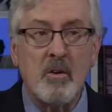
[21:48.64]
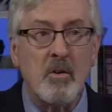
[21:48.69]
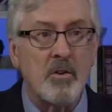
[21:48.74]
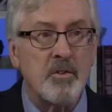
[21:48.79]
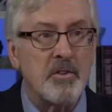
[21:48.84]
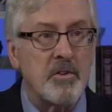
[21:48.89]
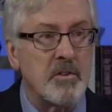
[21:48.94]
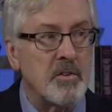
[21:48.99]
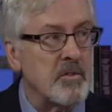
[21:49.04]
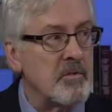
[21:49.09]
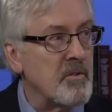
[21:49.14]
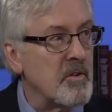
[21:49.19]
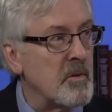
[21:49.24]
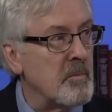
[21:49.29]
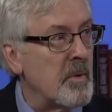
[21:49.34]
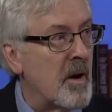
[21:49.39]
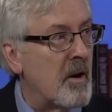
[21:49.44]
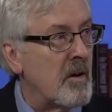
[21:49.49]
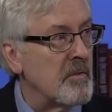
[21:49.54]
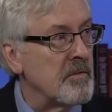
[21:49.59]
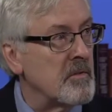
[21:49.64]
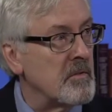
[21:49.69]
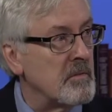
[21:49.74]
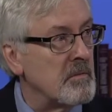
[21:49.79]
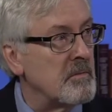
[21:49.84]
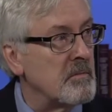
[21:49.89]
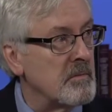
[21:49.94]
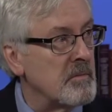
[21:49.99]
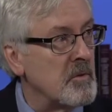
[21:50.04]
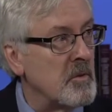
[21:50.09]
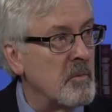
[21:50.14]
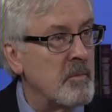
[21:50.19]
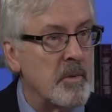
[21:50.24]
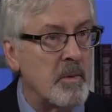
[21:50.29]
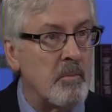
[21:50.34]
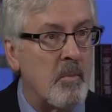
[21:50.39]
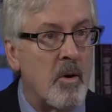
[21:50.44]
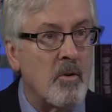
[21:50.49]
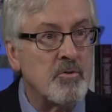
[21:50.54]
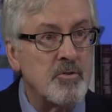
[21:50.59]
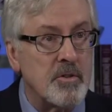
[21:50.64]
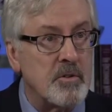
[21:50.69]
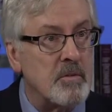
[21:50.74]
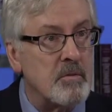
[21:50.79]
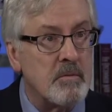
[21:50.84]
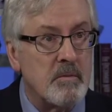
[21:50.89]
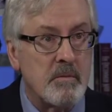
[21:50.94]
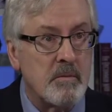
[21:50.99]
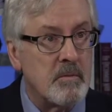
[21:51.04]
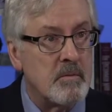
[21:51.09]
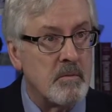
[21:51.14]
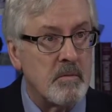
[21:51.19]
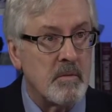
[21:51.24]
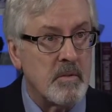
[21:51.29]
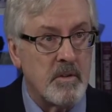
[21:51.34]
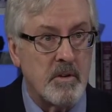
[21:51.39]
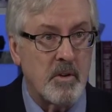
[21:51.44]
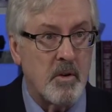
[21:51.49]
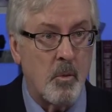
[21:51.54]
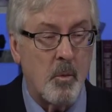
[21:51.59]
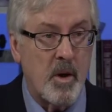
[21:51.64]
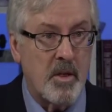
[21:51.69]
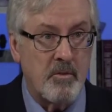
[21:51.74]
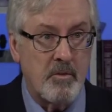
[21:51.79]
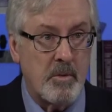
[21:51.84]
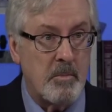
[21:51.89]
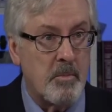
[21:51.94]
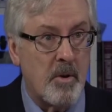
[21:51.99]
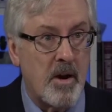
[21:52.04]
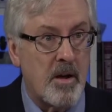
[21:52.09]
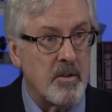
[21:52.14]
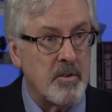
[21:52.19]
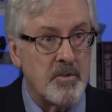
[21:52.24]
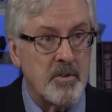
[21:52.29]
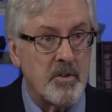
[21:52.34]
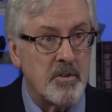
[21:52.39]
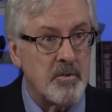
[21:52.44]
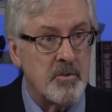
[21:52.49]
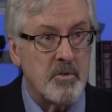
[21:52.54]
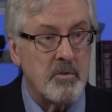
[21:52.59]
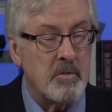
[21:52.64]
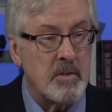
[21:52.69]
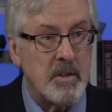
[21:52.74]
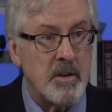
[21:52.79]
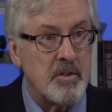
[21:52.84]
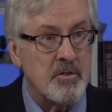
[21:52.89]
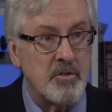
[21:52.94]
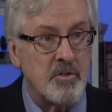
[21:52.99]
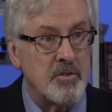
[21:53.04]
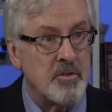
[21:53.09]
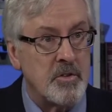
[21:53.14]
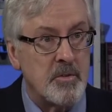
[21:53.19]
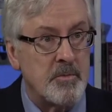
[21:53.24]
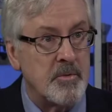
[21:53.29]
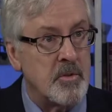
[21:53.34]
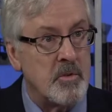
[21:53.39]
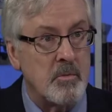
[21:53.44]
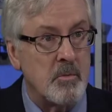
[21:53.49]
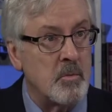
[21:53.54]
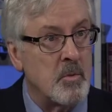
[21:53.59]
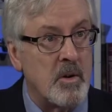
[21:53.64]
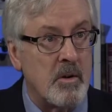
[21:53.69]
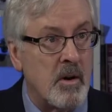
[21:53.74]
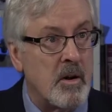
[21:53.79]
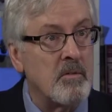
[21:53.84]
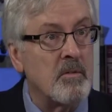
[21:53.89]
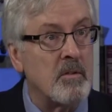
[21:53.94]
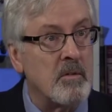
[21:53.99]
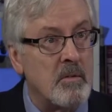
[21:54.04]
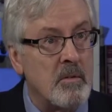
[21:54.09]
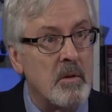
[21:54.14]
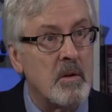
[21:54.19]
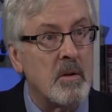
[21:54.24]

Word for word: course, is a very powerful human emotion. Deeply. You know, whether in politics or relationships or wherever.